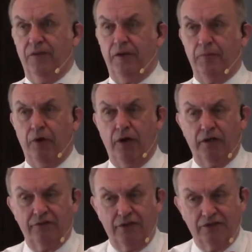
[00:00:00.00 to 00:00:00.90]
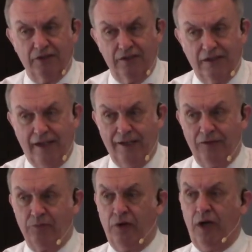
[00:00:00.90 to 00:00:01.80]
They are part of the
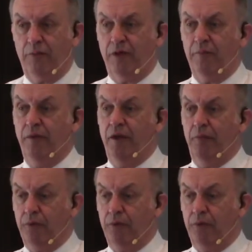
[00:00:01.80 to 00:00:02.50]
satanic program,